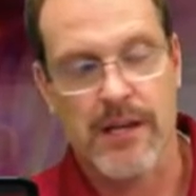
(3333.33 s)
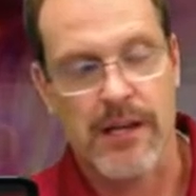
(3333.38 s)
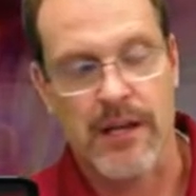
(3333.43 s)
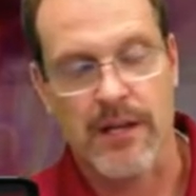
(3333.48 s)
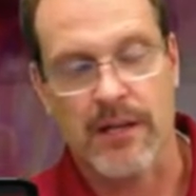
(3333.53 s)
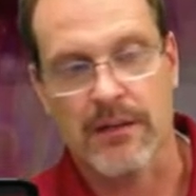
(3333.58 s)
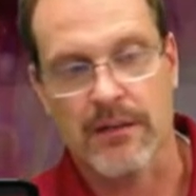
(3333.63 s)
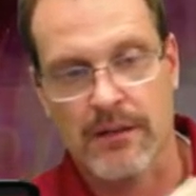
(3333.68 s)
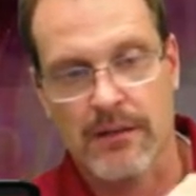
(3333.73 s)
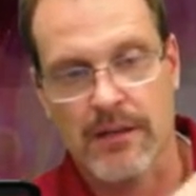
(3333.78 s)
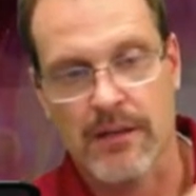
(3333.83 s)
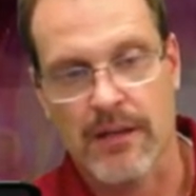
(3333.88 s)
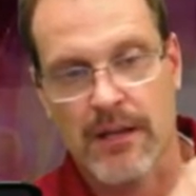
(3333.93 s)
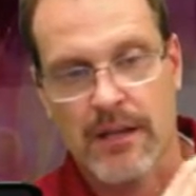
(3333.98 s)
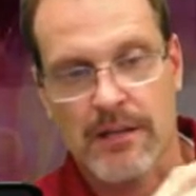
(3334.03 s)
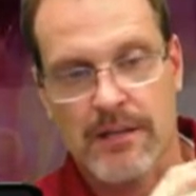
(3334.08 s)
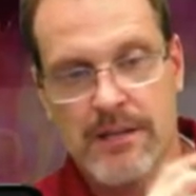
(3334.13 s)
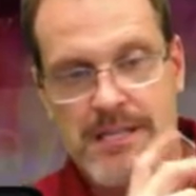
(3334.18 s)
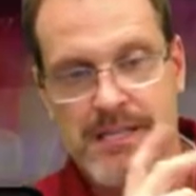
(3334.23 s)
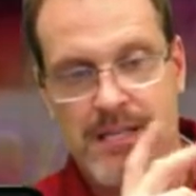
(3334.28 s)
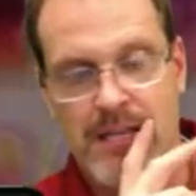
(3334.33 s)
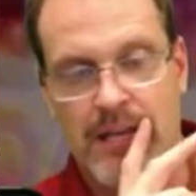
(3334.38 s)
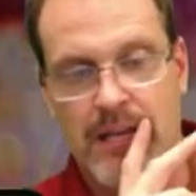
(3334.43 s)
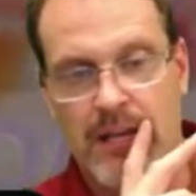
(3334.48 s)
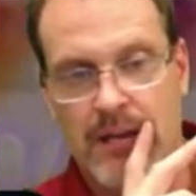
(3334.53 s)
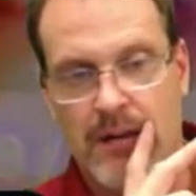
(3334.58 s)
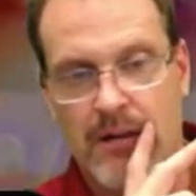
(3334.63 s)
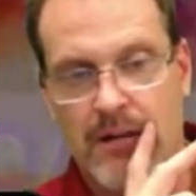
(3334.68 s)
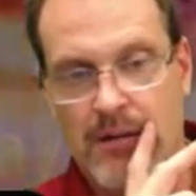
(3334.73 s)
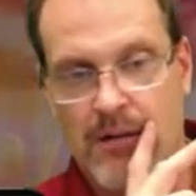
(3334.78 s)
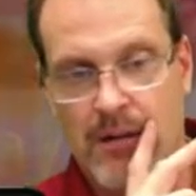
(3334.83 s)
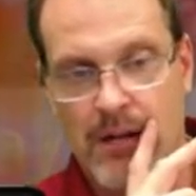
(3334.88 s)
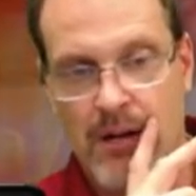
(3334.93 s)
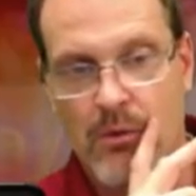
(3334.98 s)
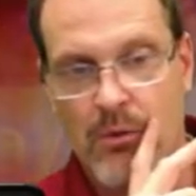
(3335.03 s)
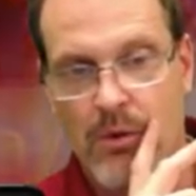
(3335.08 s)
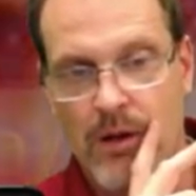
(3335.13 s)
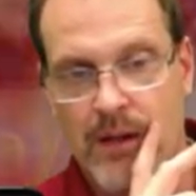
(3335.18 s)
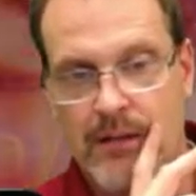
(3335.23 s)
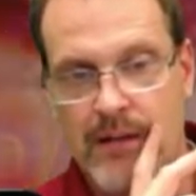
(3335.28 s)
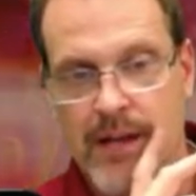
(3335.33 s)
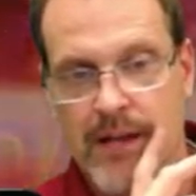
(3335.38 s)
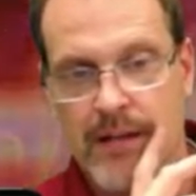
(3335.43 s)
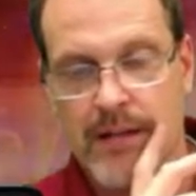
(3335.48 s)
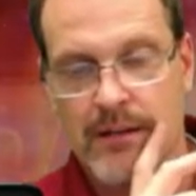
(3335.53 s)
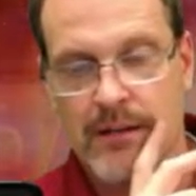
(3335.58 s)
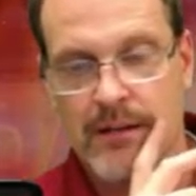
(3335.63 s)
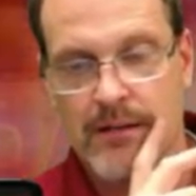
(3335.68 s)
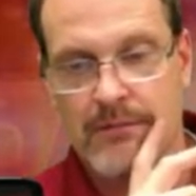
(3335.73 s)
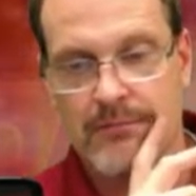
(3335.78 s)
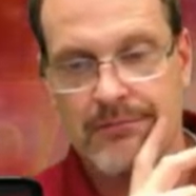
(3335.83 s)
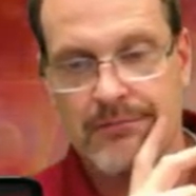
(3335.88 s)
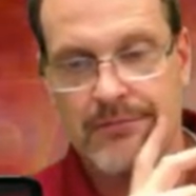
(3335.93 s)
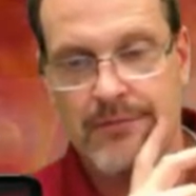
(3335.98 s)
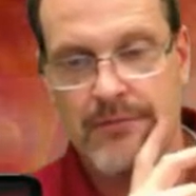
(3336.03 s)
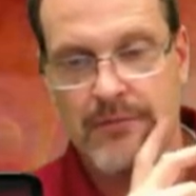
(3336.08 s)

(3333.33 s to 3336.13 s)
and and see you know what I can